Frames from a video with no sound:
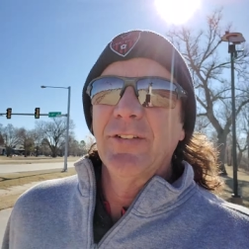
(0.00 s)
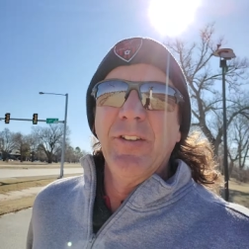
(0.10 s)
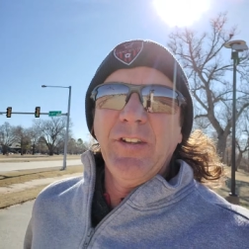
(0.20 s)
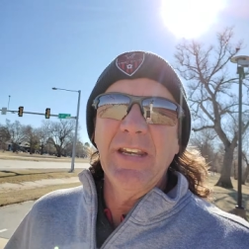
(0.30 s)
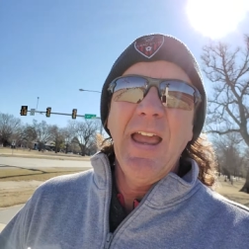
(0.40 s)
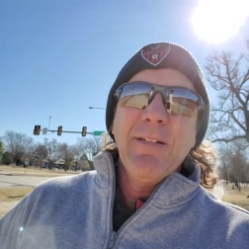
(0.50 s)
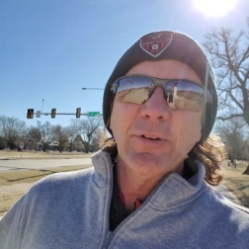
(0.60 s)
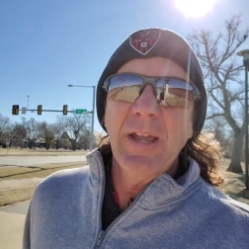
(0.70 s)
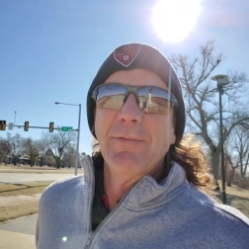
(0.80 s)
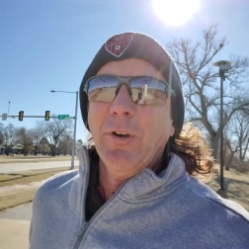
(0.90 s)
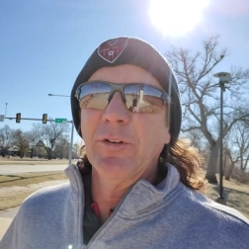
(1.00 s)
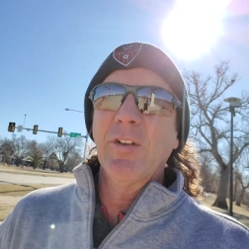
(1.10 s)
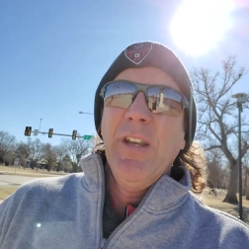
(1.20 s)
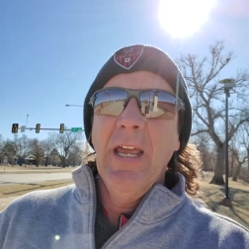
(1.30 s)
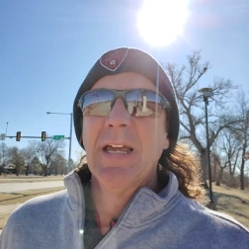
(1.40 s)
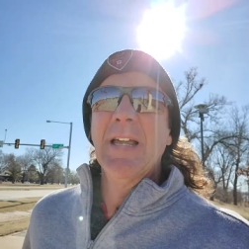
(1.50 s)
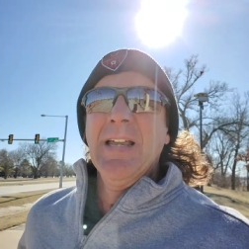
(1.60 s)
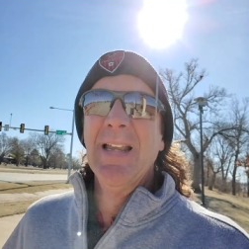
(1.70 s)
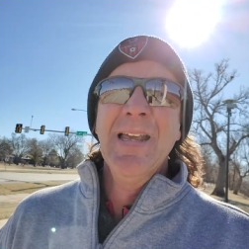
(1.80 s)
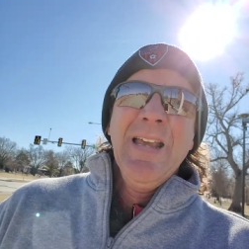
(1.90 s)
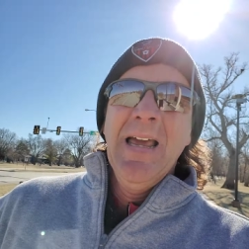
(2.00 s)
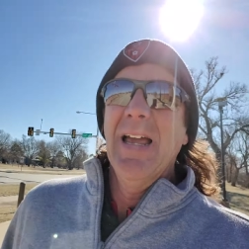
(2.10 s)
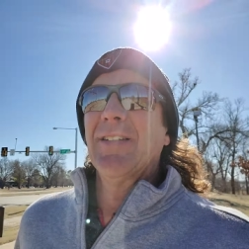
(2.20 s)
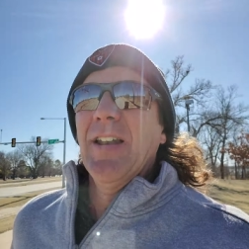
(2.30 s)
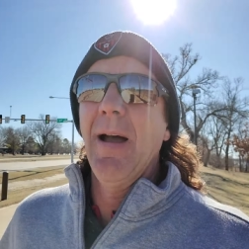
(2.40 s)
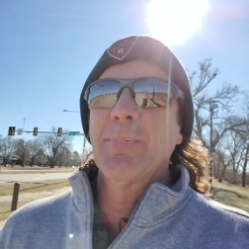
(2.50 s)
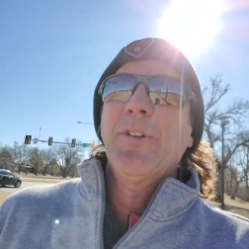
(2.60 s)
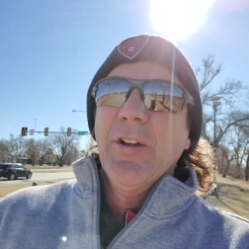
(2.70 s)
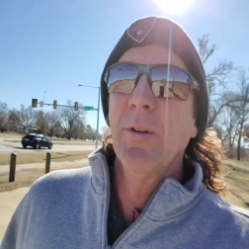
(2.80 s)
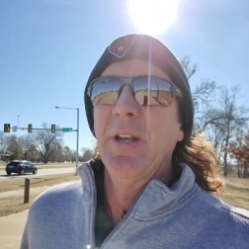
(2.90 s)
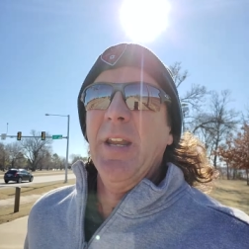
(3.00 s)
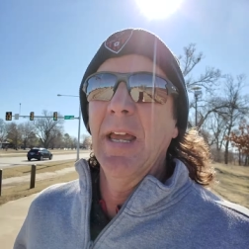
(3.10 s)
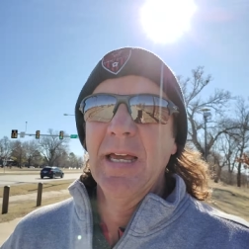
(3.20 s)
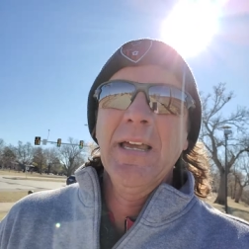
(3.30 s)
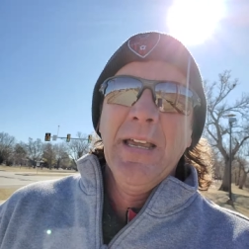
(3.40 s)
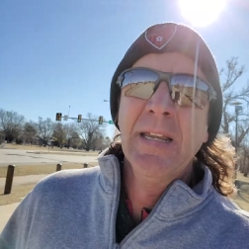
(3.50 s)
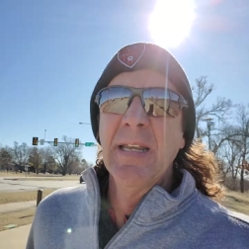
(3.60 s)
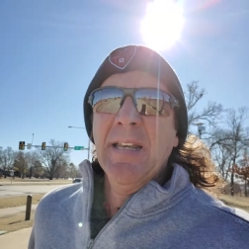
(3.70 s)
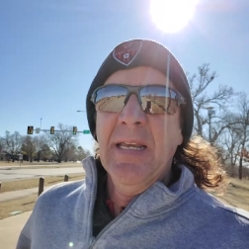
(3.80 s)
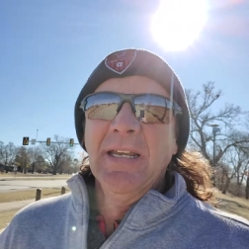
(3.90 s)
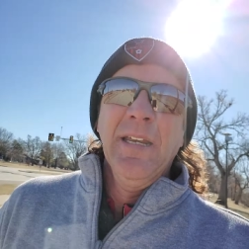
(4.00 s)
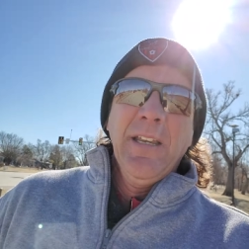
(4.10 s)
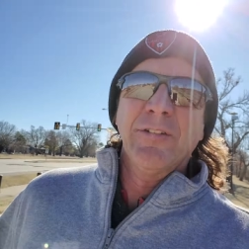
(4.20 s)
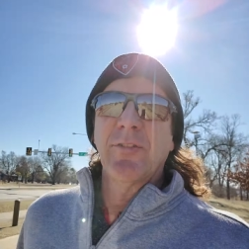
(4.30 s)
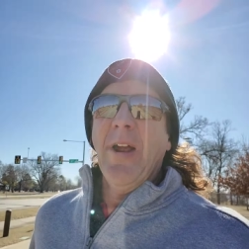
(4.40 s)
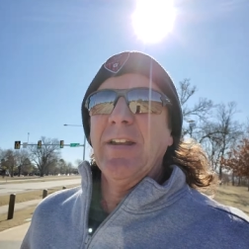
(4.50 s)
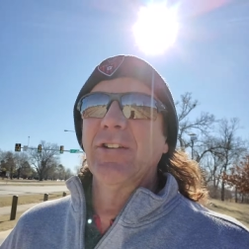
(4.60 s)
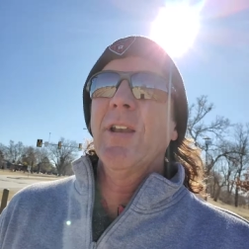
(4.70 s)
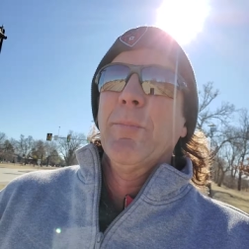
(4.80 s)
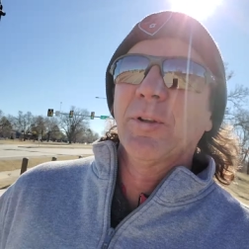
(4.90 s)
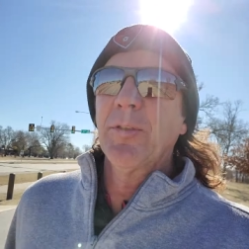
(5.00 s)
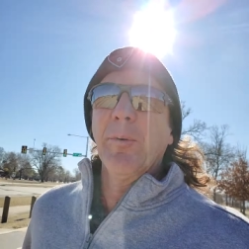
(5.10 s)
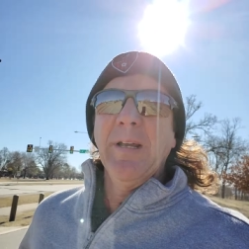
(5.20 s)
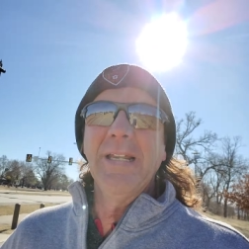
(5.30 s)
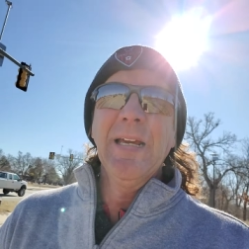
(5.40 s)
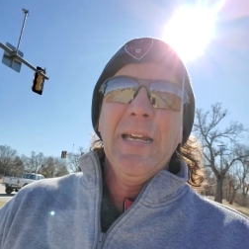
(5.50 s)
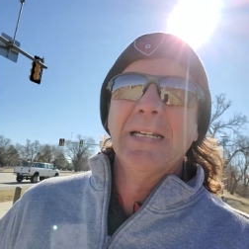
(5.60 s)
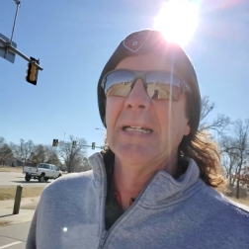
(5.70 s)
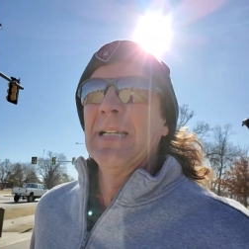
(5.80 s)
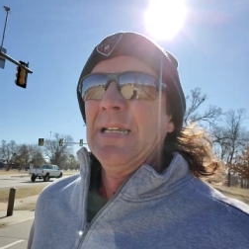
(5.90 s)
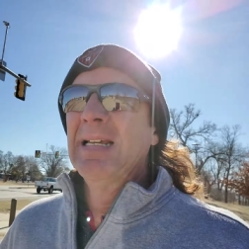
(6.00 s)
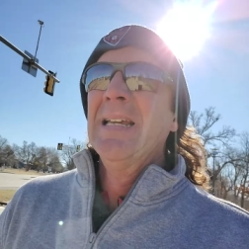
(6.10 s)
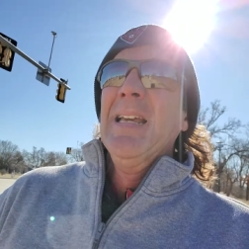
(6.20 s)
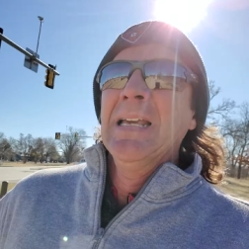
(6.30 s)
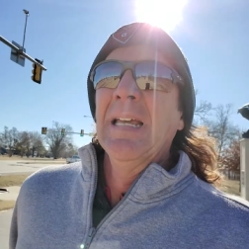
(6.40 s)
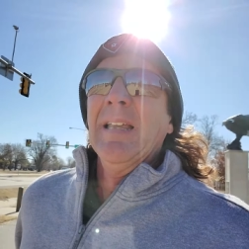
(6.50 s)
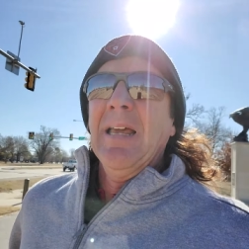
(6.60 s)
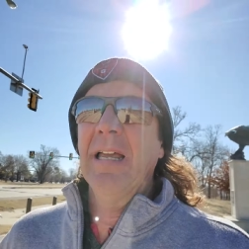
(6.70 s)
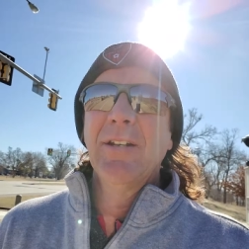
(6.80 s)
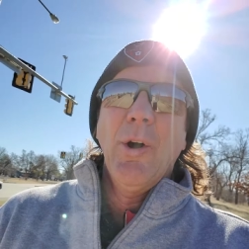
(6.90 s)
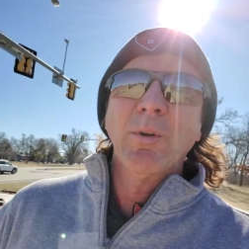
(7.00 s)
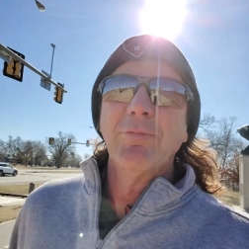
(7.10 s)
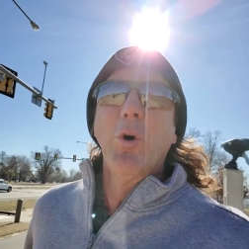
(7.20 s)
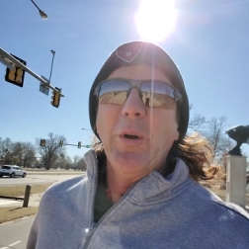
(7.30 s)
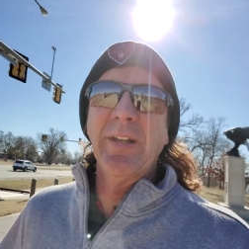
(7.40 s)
to see every adversity as an opportunity. Strategy number three don't avoid